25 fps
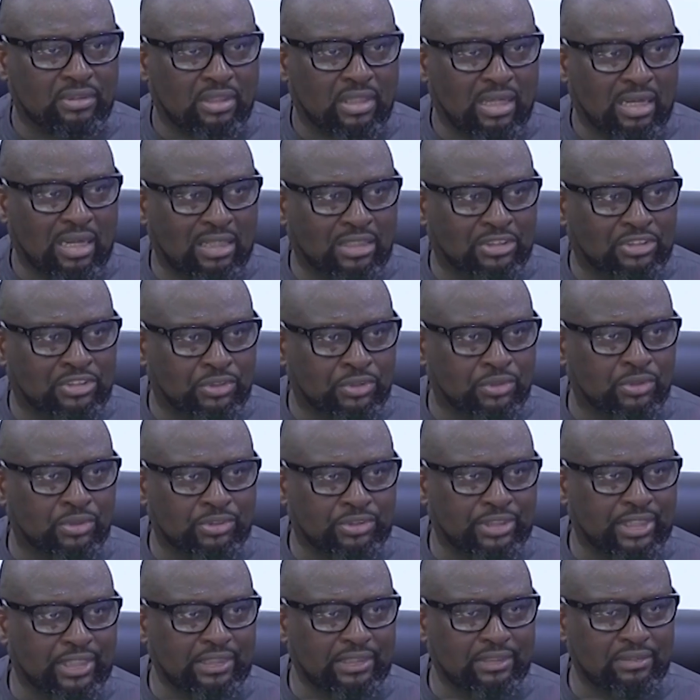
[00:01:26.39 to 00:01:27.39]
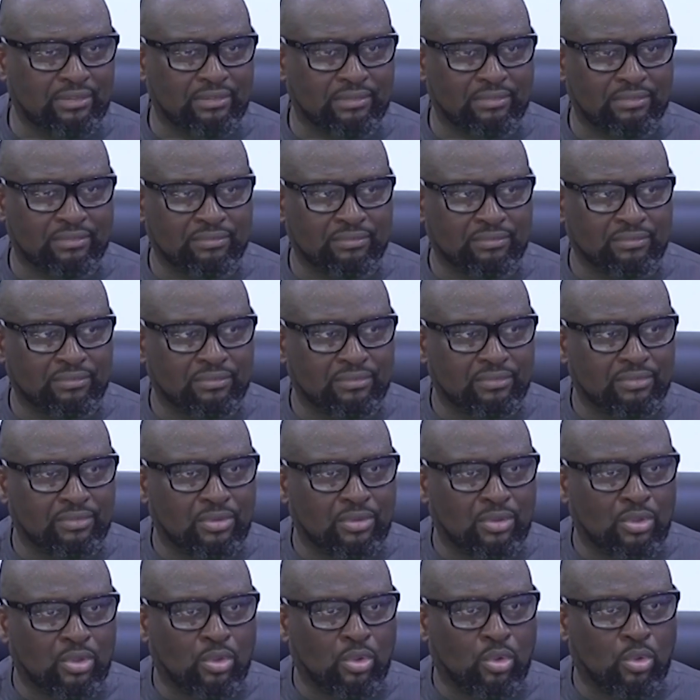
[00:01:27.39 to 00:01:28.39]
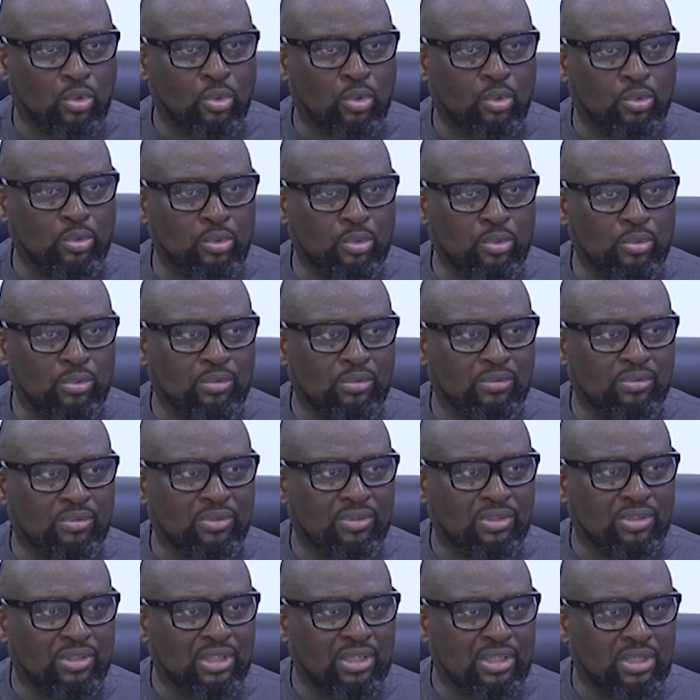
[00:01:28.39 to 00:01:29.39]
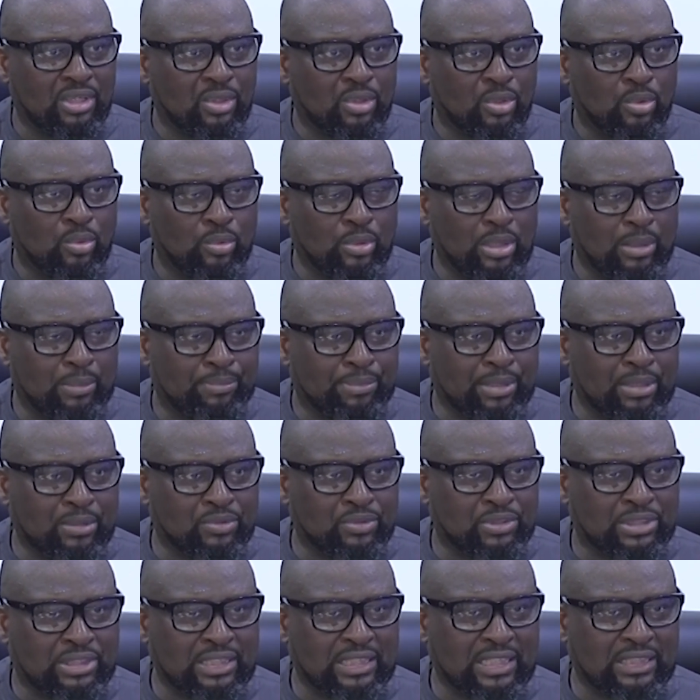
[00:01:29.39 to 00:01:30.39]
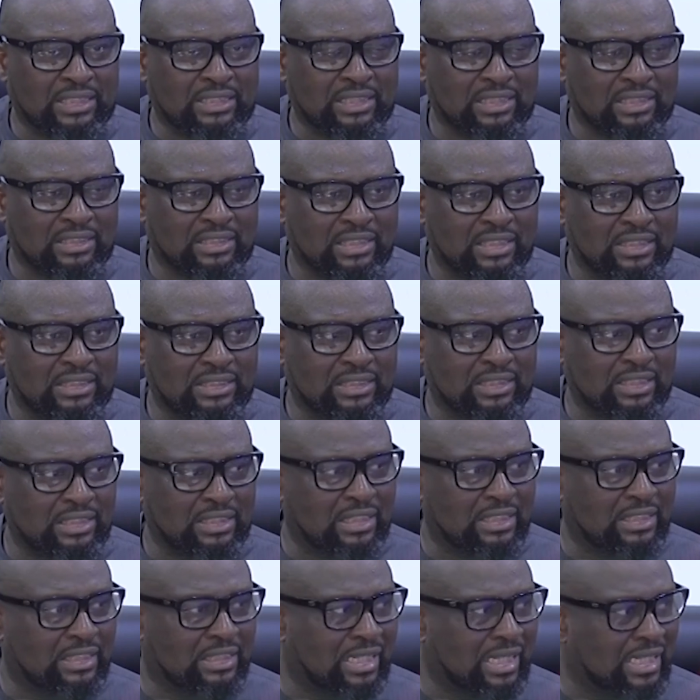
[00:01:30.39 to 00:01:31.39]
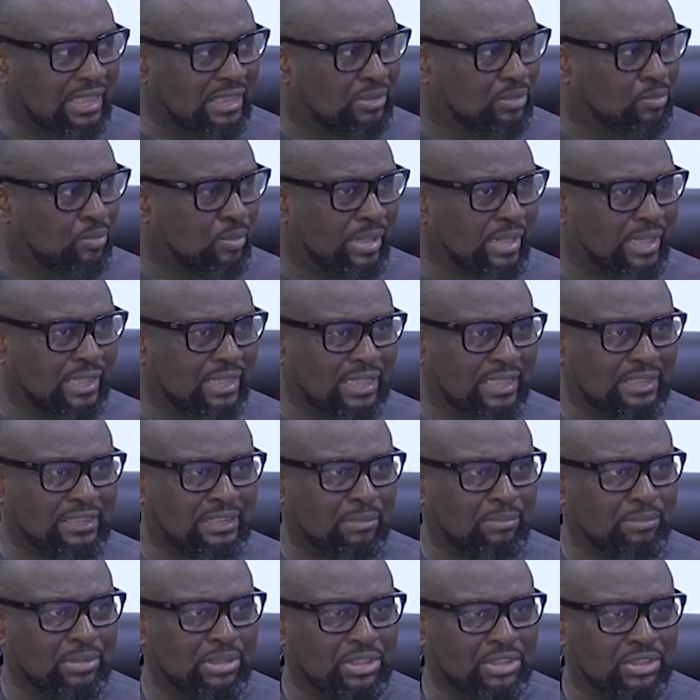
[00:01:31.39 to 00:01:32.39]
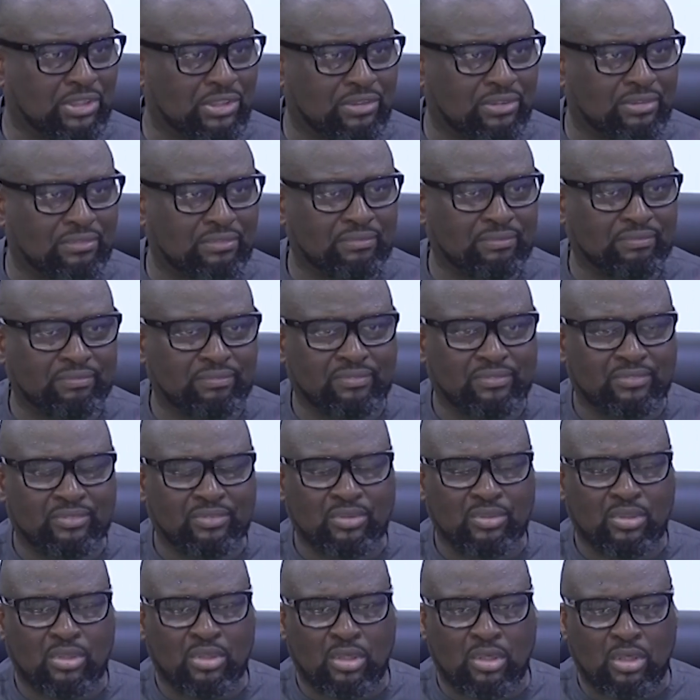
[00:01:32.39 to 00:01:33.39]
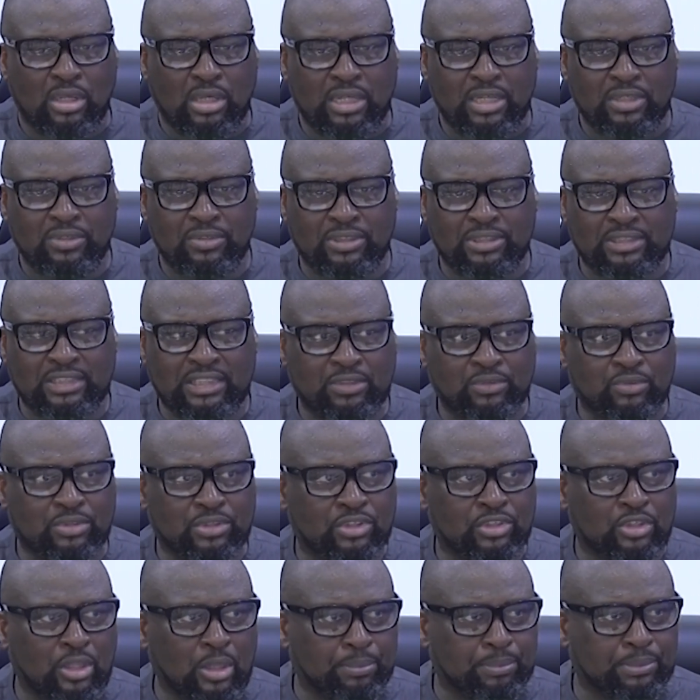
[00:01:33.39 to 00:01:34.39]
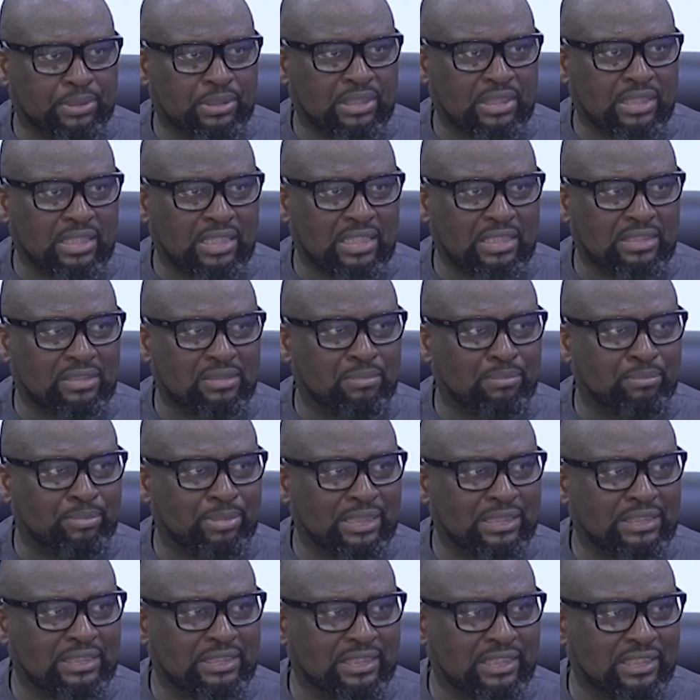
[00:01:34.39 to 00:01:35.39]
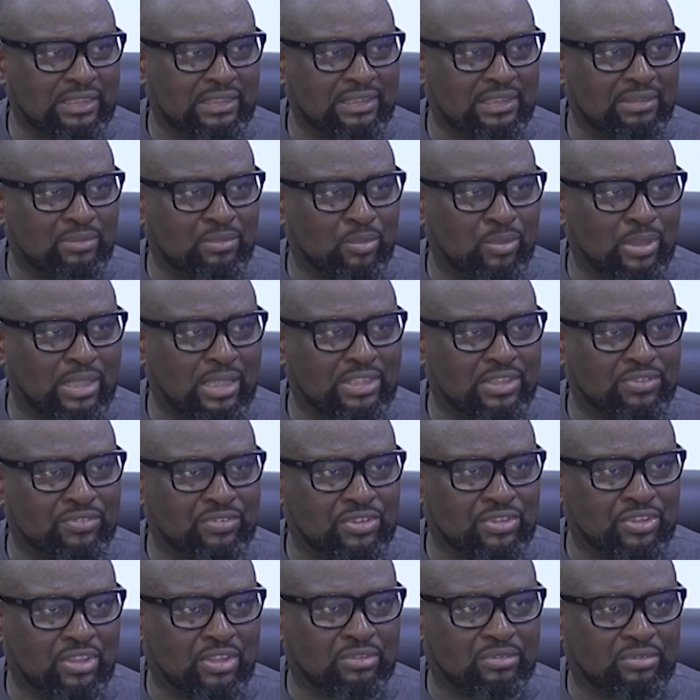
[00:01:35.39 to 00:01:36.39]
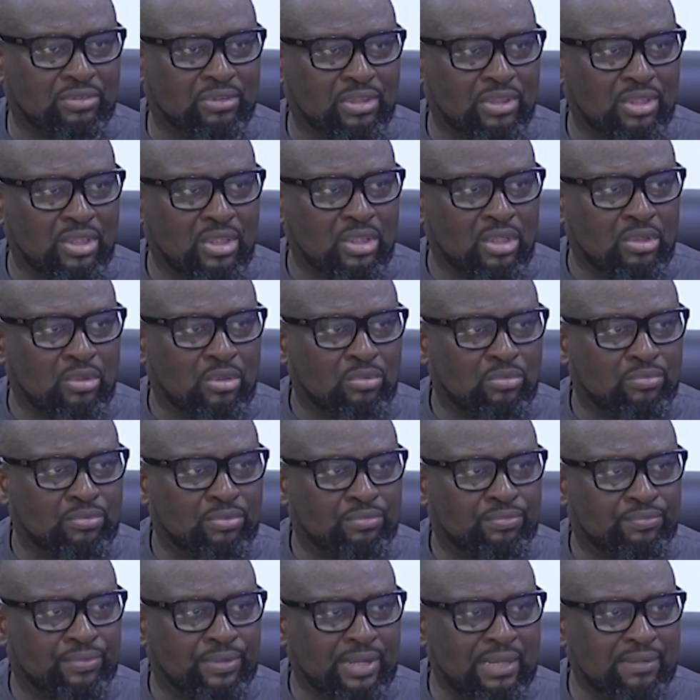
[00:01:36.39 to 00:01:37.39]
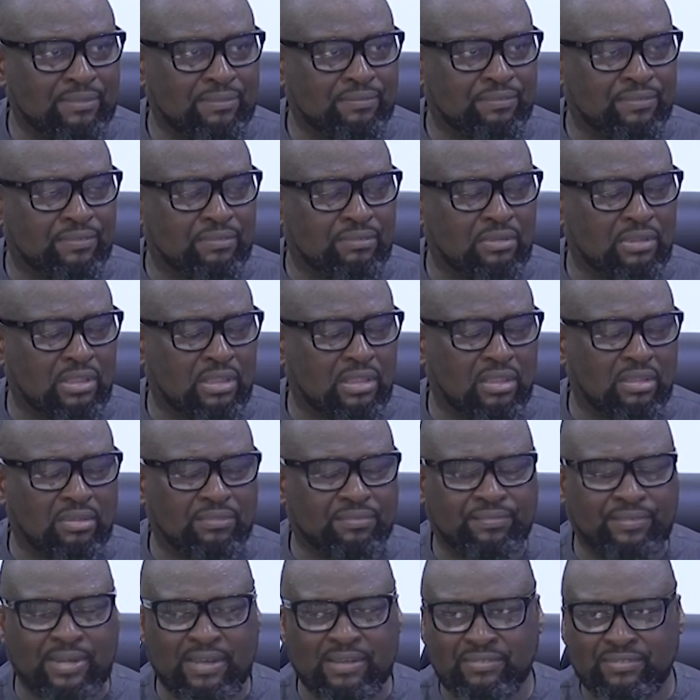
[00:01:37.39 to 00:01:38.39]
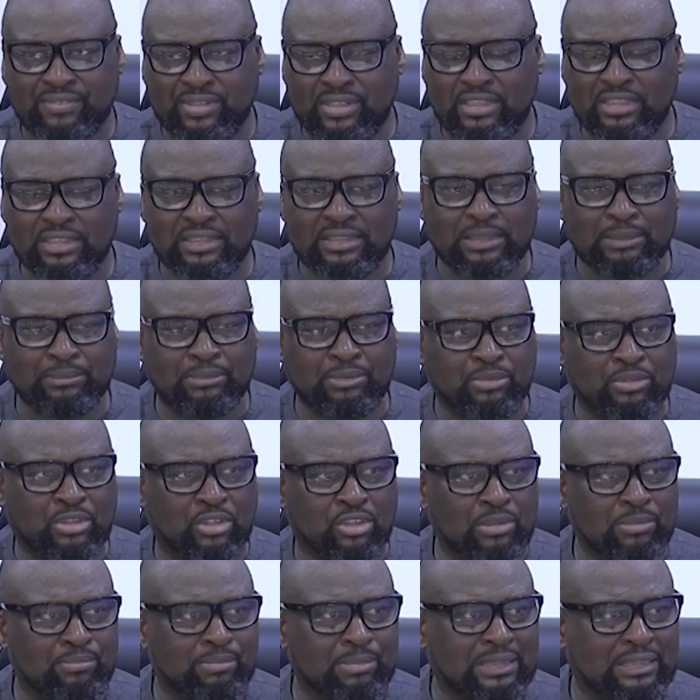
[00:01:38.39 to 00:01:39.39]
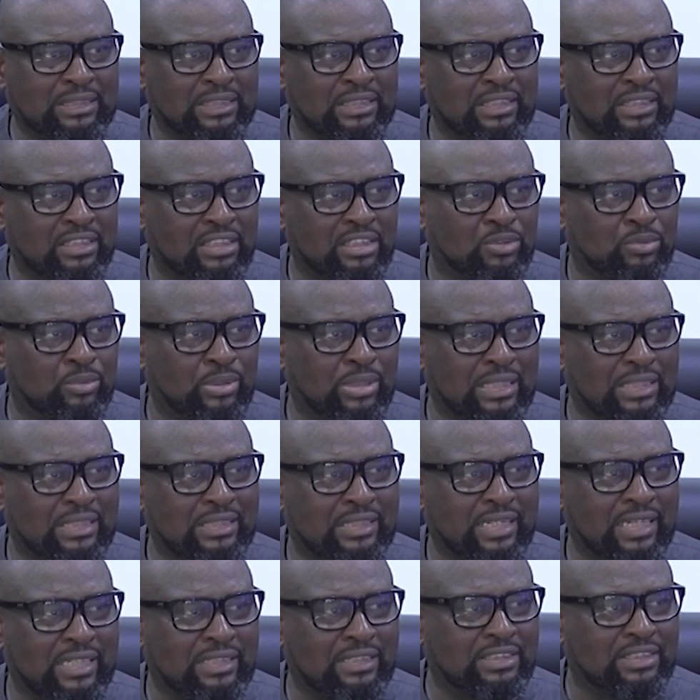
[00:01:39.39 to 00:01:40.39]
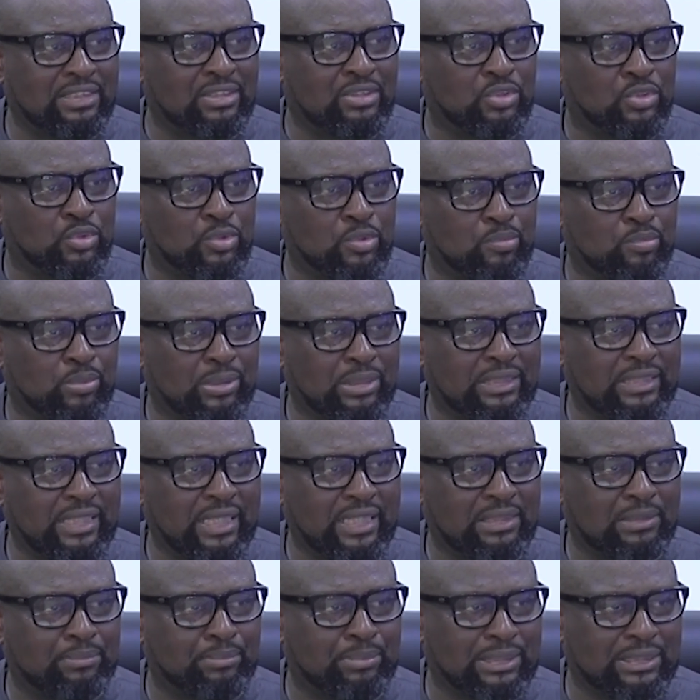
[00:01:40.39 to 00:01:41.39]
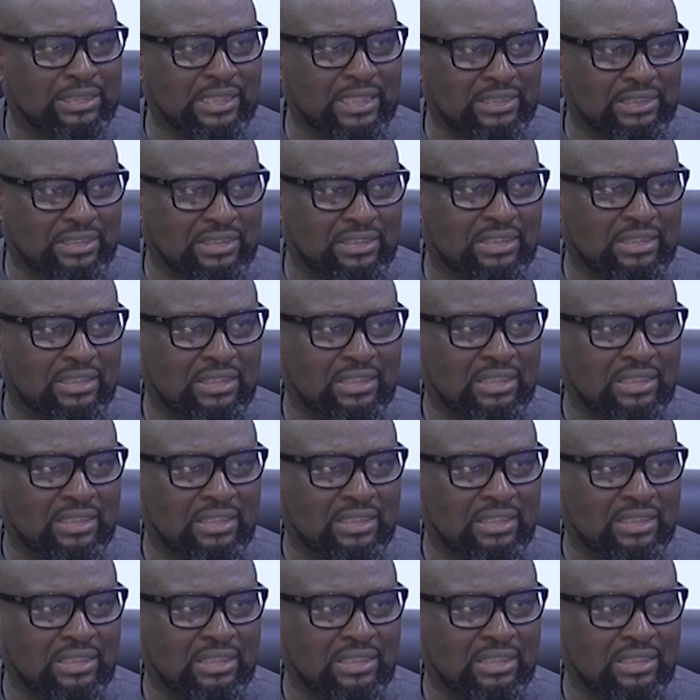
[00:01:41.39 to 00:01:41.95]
our children, who we are proud to say that at least in this last WAEC examination, Edo State was tops as the best state in the WAEC result. Five credits, including maths and English, we had 92.8%.